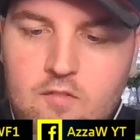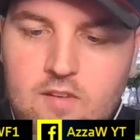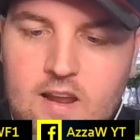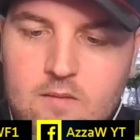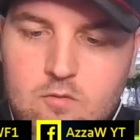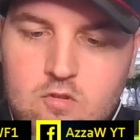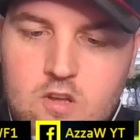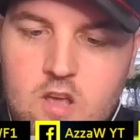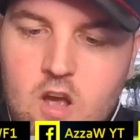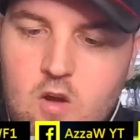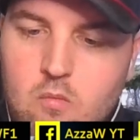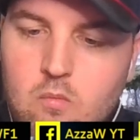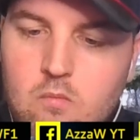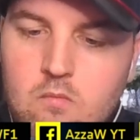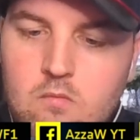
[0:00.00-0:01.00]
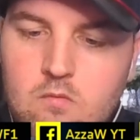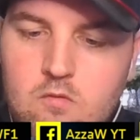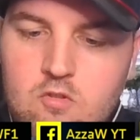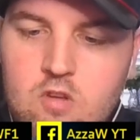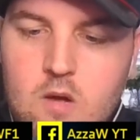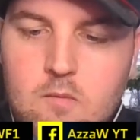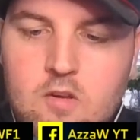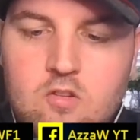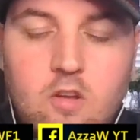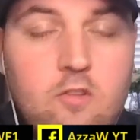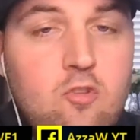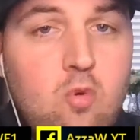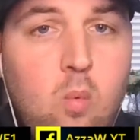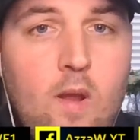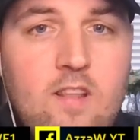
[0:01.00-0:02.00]
laps to go. Thomas on
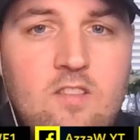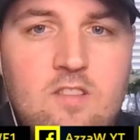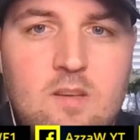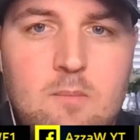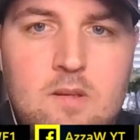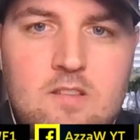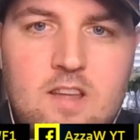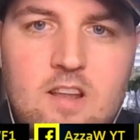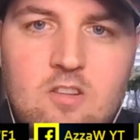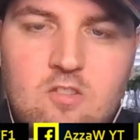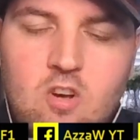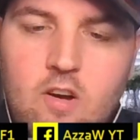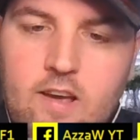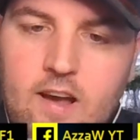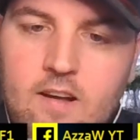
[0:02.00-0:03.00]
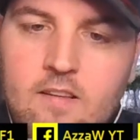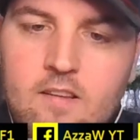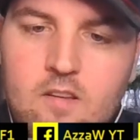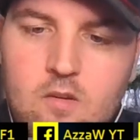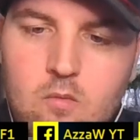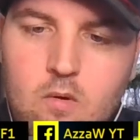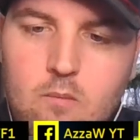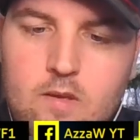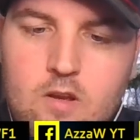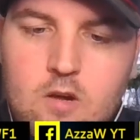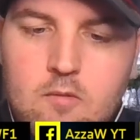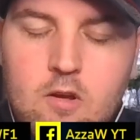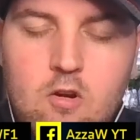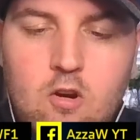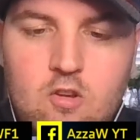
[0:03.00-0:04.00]
20% tyre when we
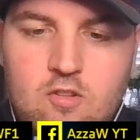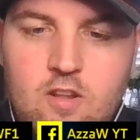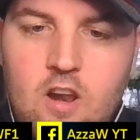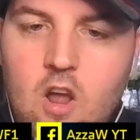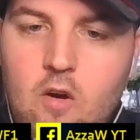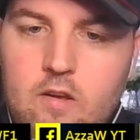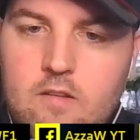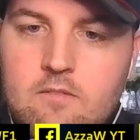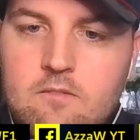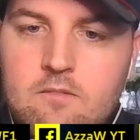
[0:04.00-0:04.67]
come across the line.